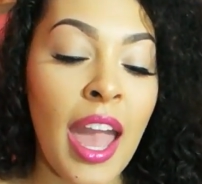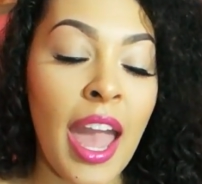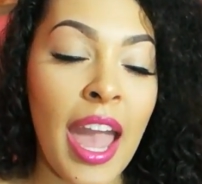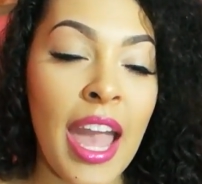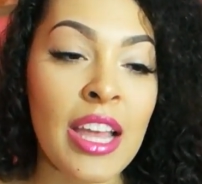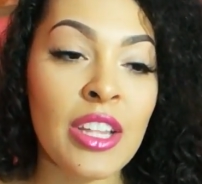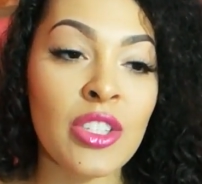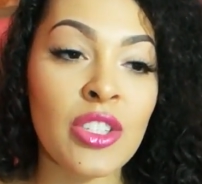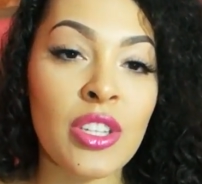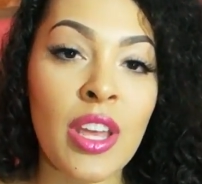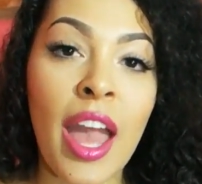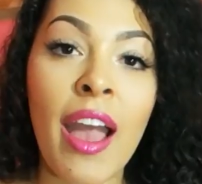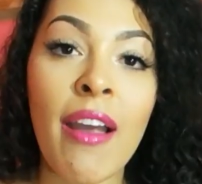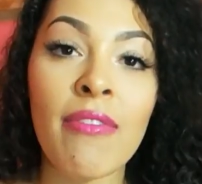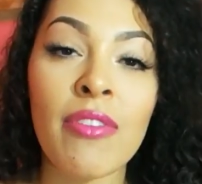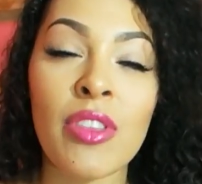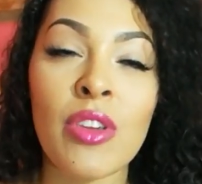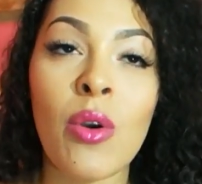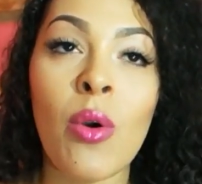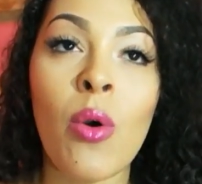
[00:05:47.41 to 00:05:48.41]
And to
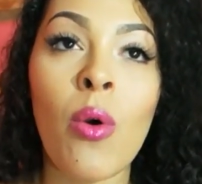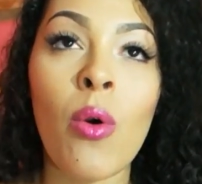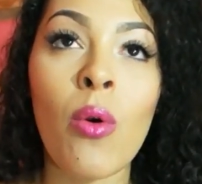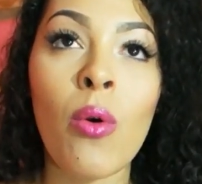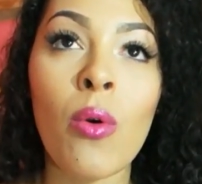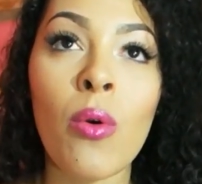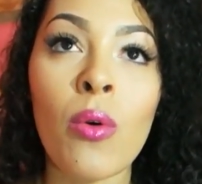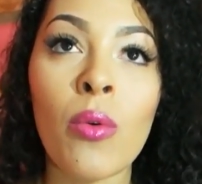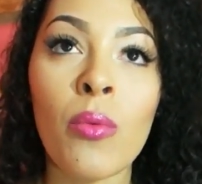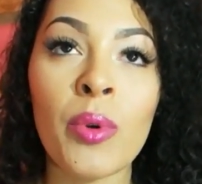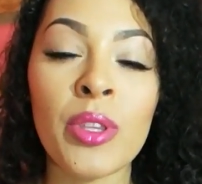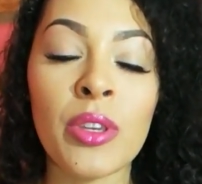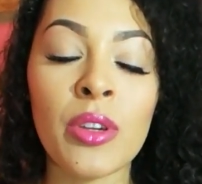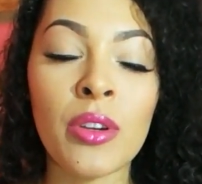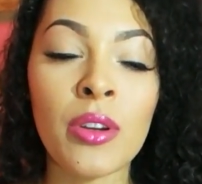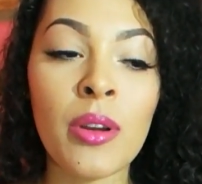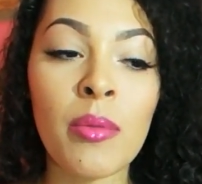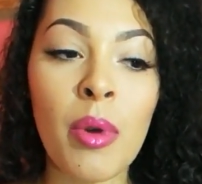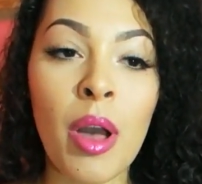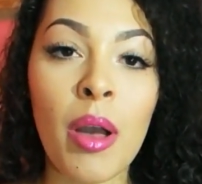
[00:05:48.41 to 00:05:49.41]
have the whole, when
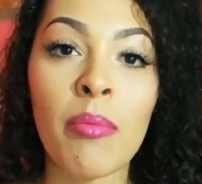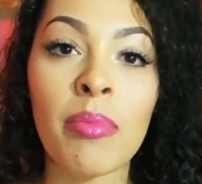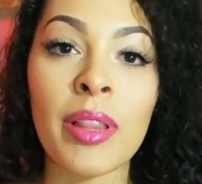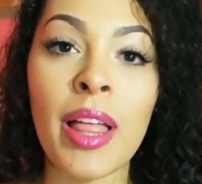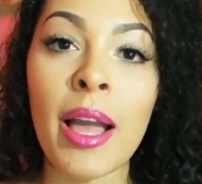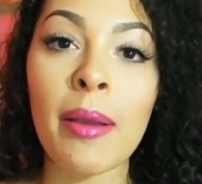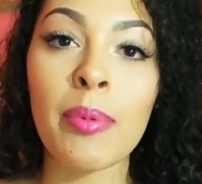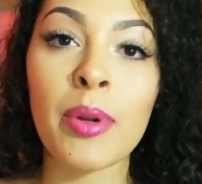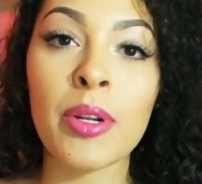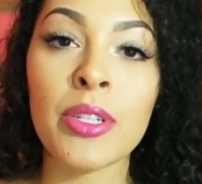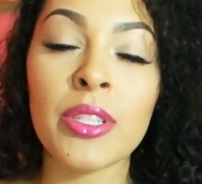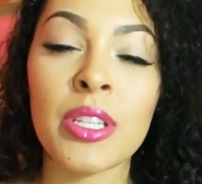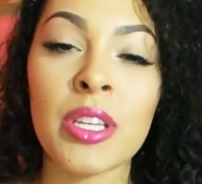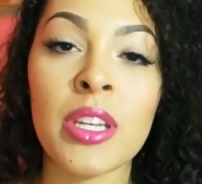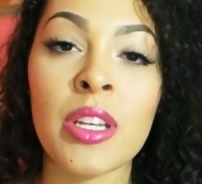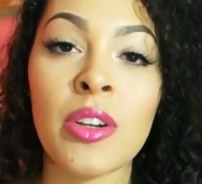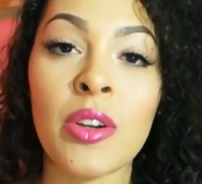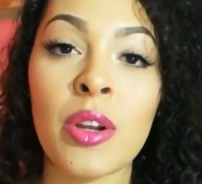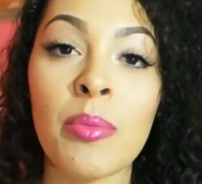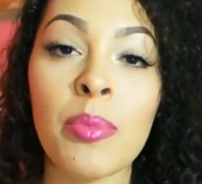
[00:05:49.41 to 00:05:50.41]
you're a black person
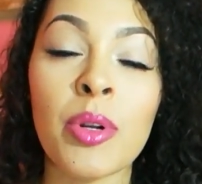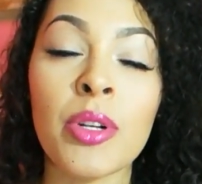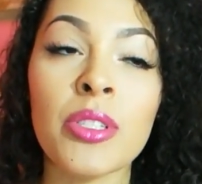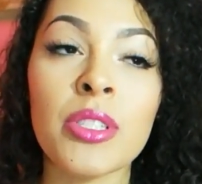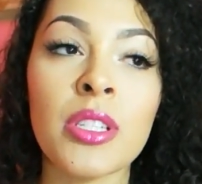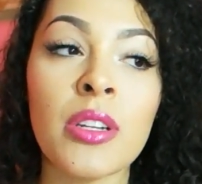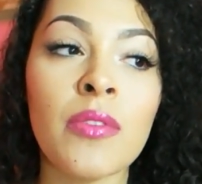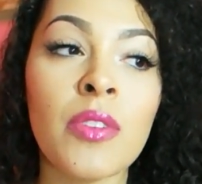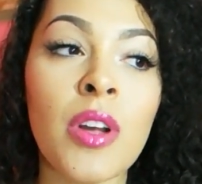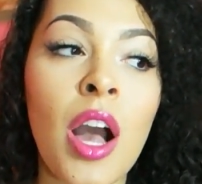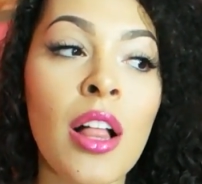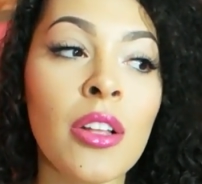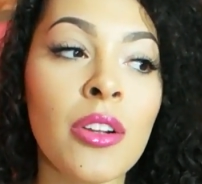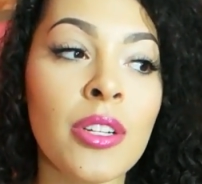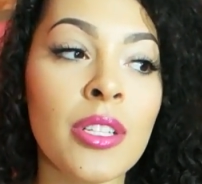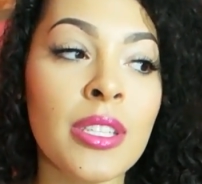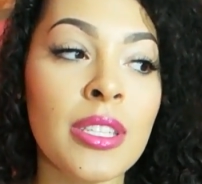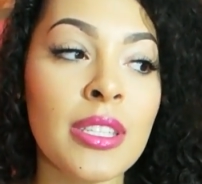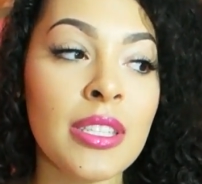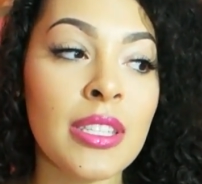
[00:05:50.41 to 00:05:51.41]
or a person of color,
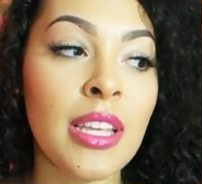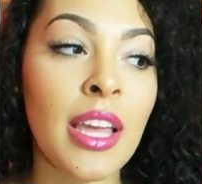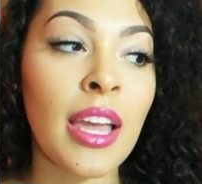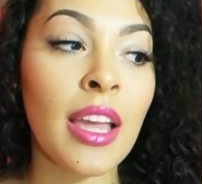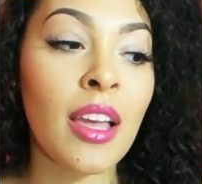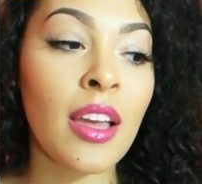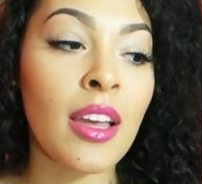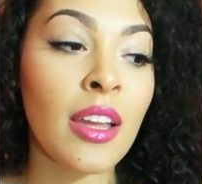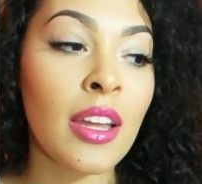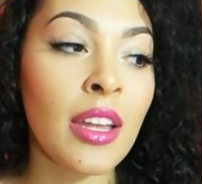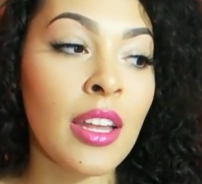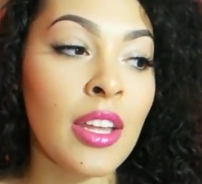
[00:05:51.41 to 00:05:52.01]
it's like,